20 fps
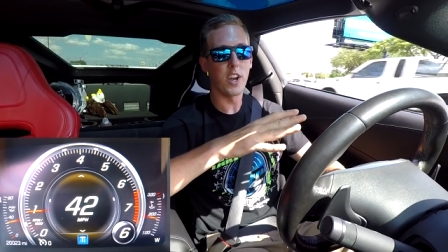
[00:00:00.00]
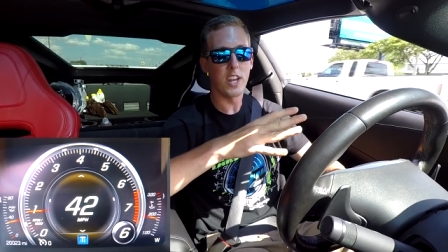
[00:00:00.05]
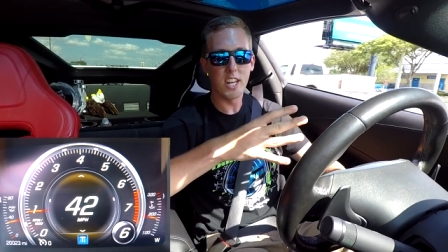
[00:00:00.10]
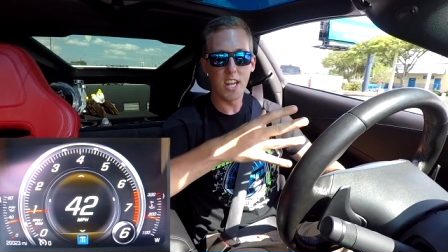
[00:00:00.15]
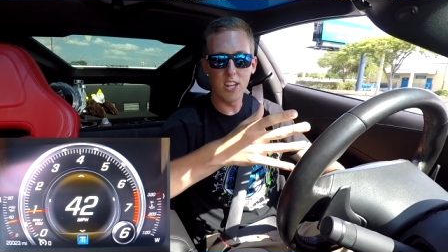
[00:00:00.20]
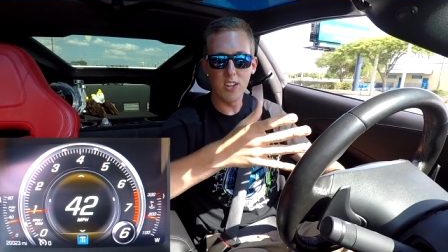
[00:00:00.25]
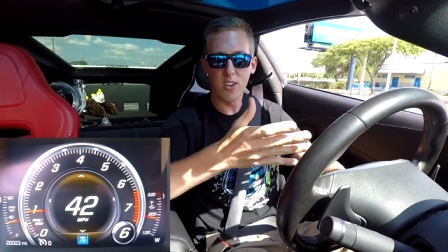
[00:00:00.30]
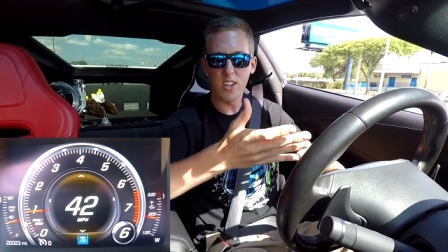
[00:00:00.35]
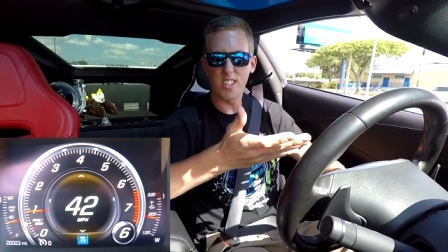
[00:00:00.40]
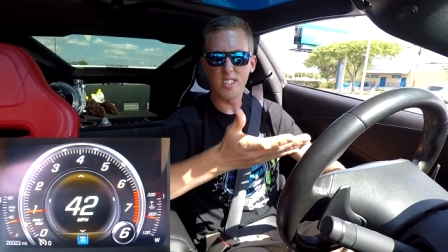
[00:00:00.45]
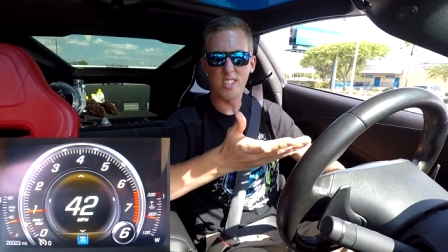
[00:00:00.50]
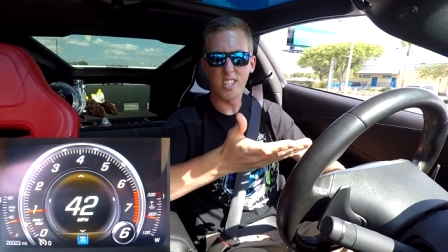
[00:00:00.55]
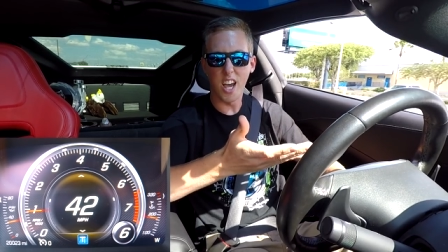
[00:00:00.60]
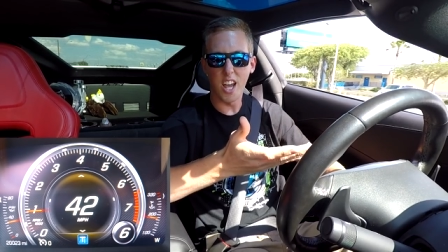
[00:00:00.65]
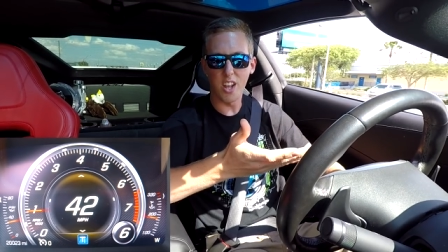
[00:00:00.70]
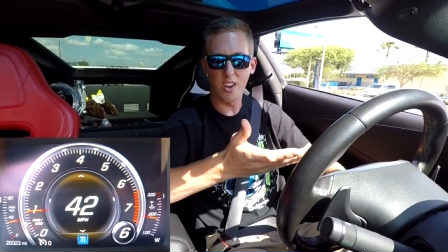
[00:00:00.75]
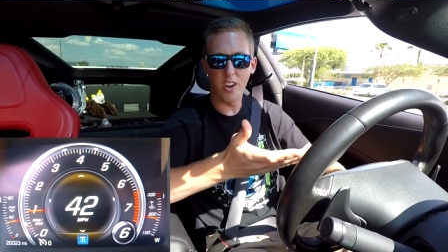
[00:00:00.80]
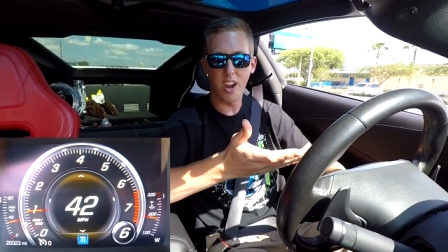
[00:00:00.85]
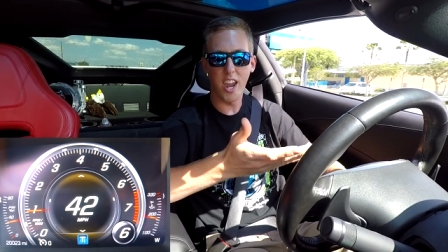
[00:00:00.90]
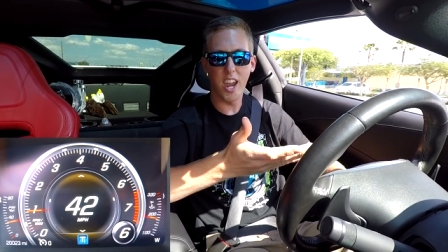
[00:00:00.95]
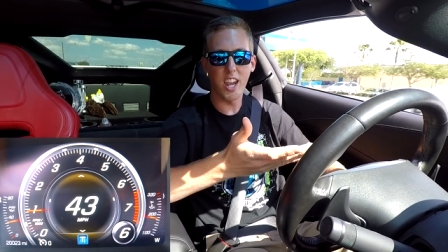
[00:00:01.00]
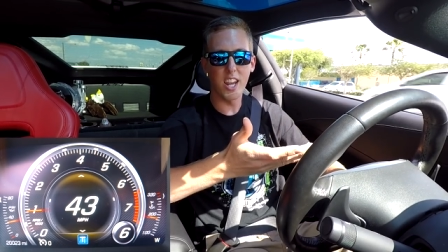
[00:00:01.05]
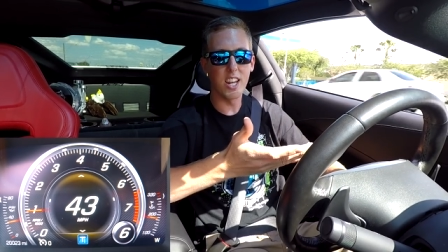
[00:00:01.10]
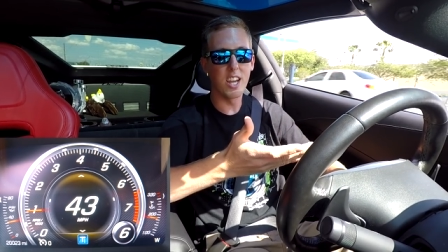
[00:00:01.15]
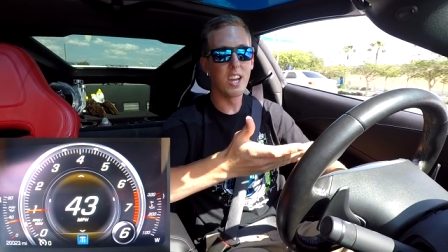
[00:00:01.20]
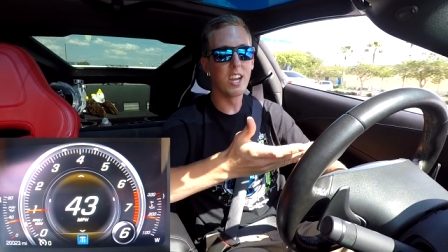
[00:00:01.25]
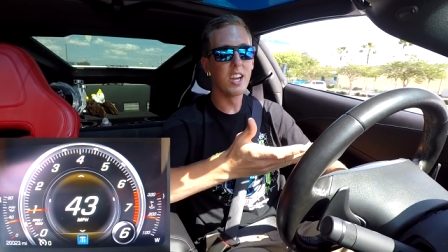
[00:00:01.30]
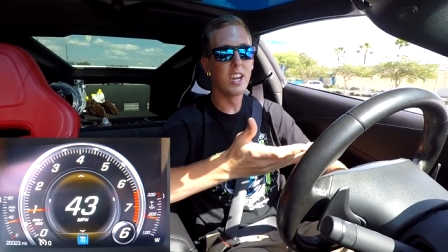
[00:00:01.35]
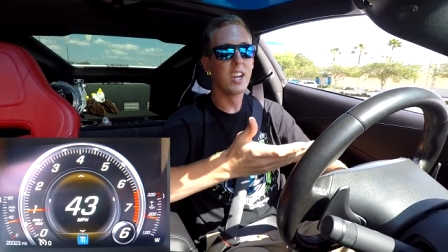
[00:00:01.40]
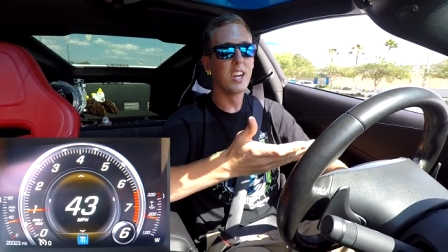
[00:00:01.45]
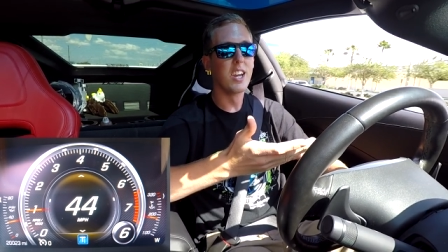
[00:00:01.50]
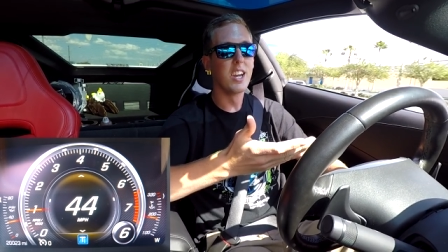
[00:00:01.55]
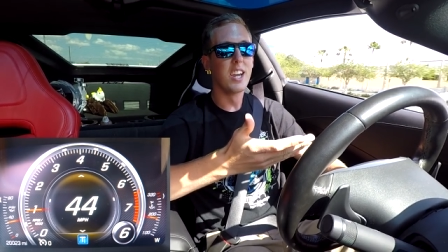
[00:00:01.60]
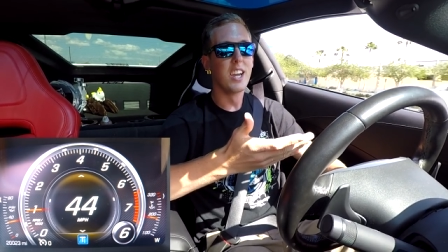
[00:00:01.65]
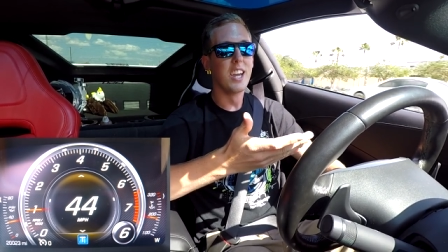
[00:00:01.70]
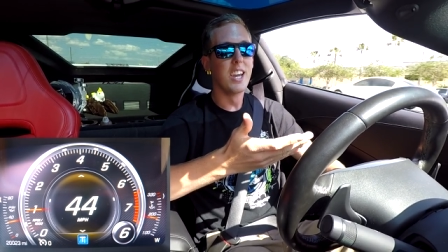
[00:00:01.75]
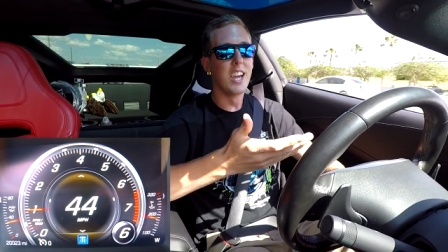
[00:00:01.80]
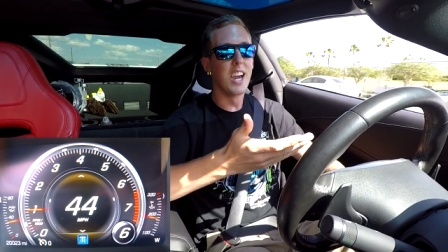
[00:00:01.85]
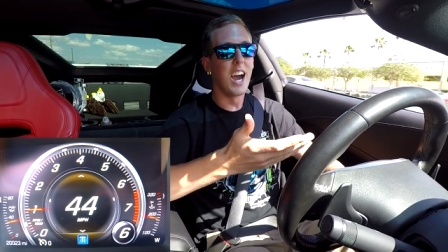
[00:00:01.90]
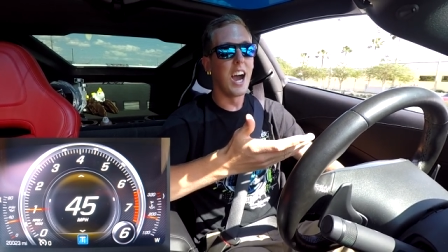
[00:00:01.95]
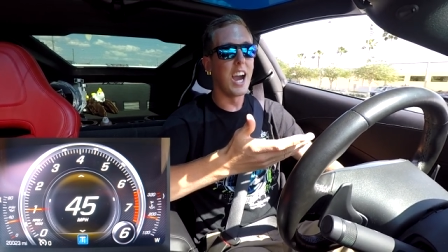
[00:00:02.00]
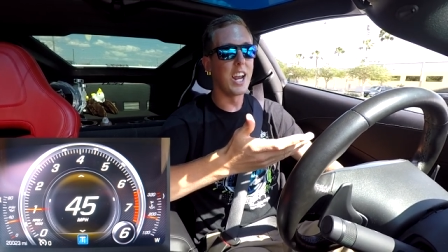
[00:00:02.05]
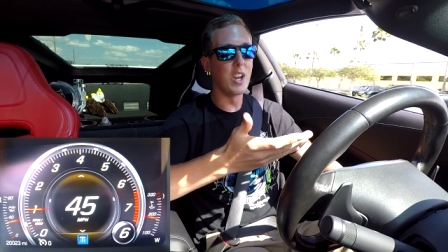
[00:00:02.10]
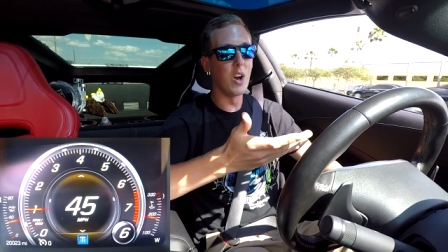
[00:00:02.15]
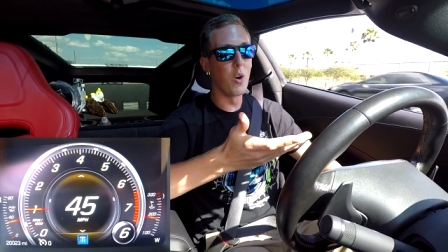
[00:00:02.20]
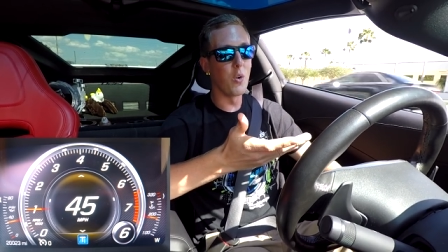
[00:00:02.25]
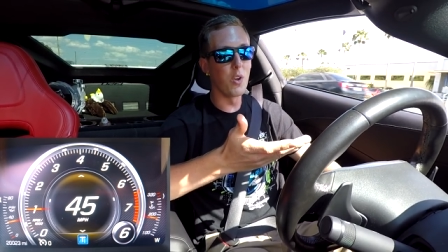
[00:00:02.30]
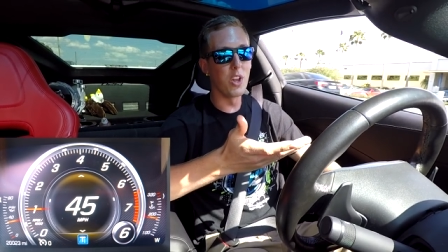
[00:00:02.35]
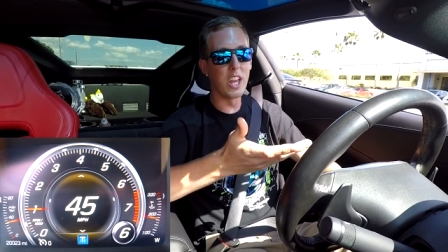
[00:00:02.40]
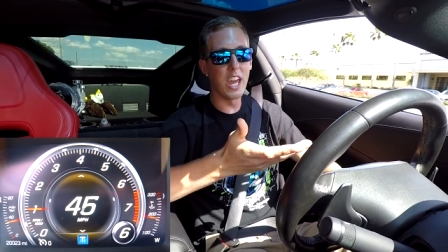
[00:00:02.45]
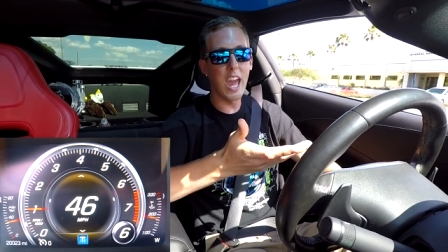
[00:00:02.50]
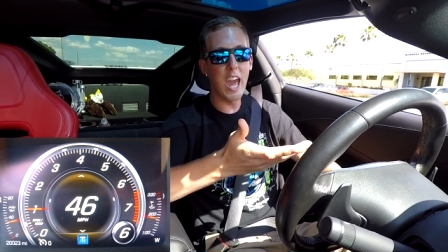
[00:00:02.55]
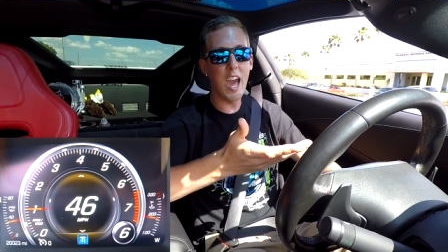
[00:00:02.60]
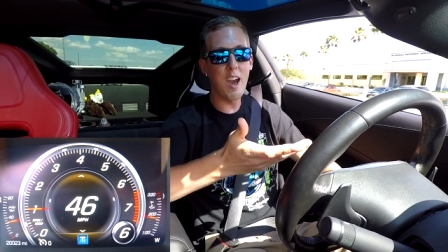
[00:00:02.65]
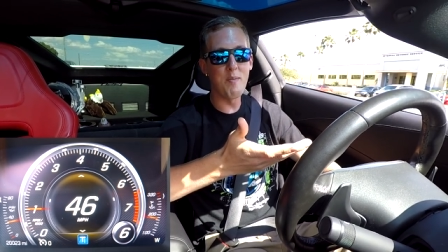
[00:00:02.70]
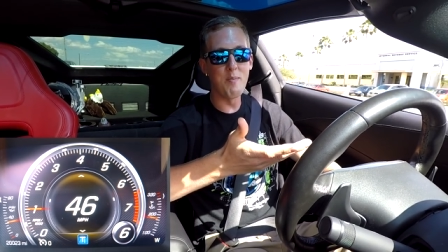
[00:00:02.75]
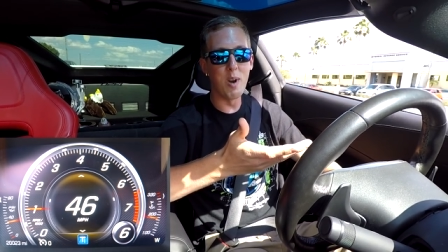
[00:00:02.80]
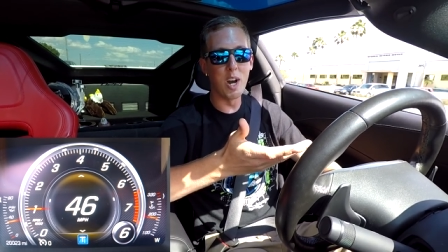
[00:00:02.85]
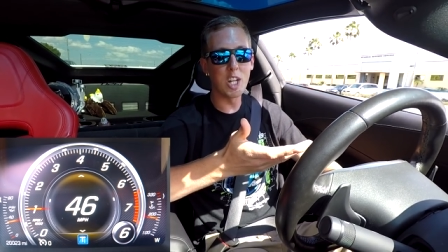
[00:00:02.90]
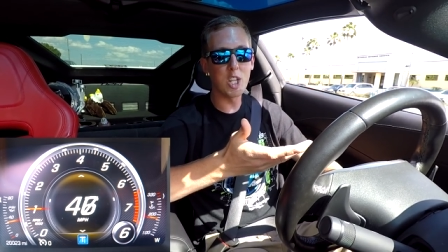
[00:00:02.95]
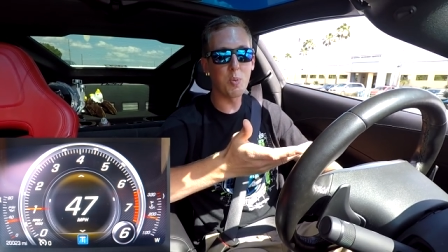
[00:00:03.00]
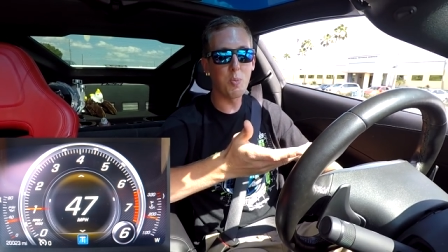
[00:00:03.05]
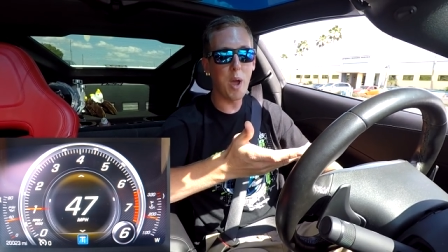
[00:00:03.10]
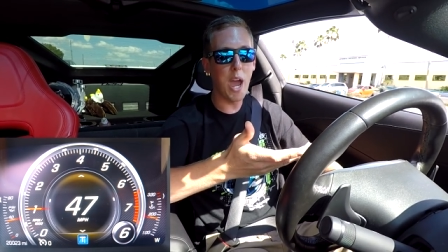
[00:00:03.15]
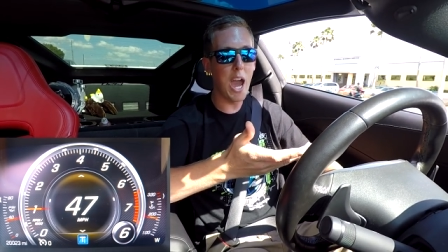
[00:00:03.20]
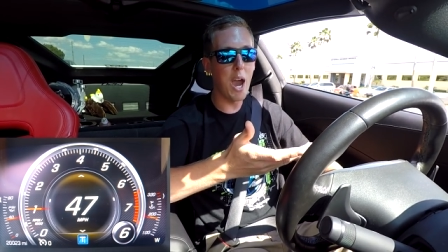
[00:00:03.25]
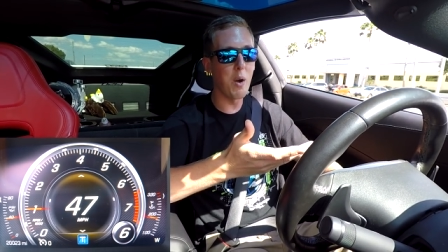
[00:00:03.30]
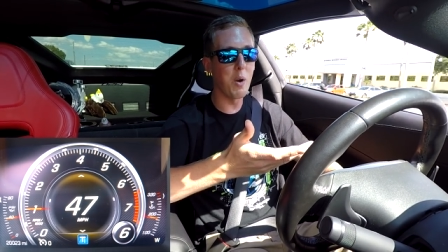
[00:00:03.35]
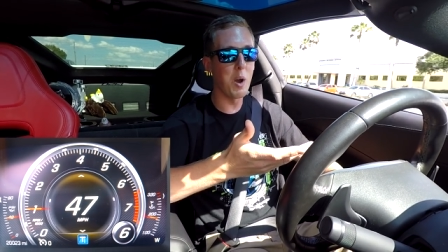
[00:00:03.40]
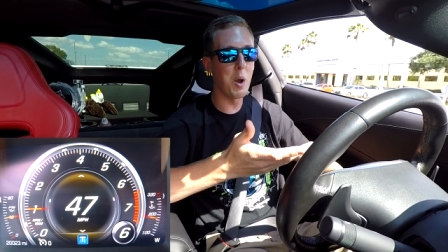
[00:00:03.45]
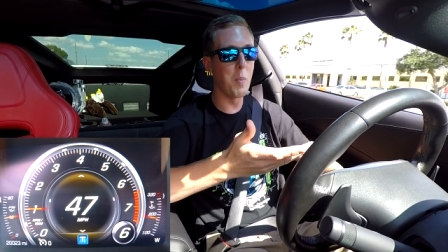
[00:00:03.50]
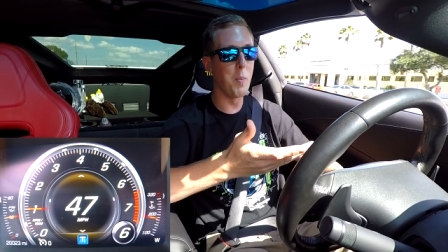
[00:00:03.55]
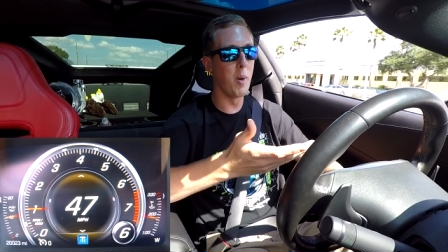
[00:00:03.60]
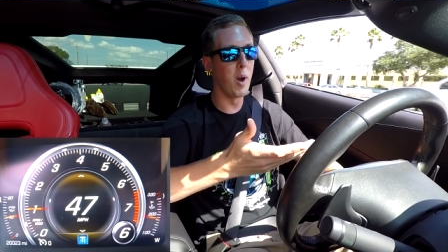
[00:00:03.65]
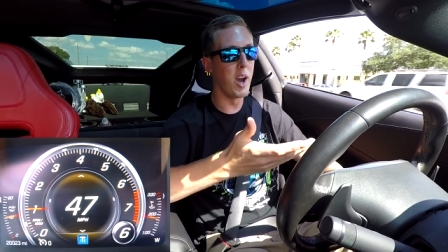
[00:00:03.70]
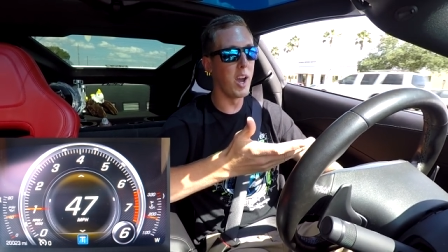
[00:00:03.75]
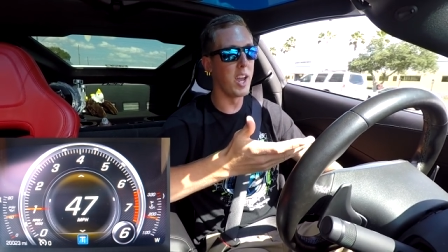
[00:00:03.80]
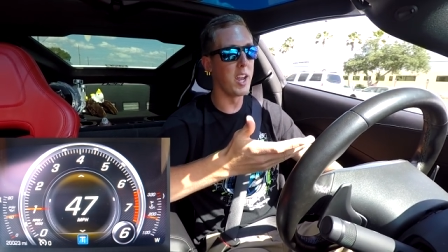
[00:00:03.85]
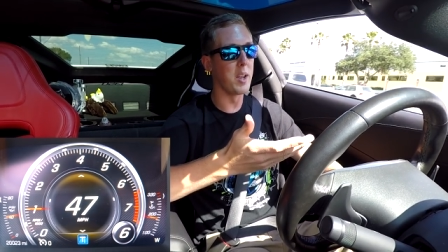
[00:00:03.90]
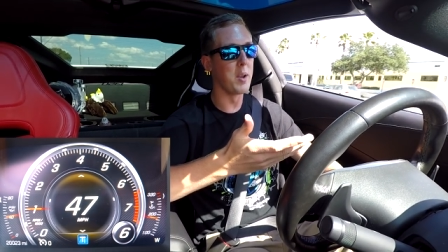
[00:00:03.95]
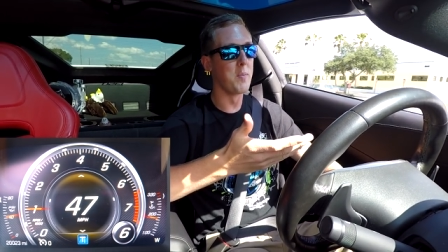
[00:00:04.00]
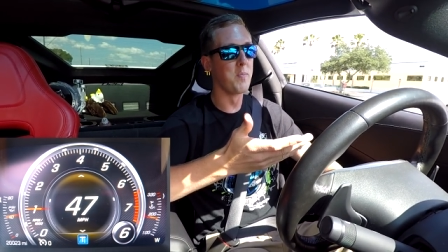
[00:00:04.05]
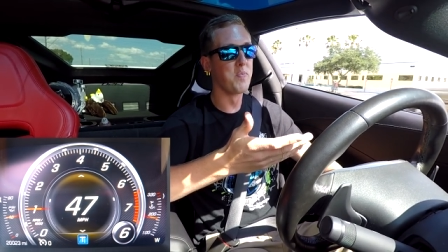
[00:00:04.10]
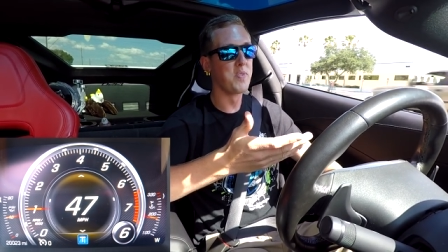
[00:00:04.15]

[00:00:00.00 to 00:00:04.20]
If I need to accelerate, I don't really have much power, but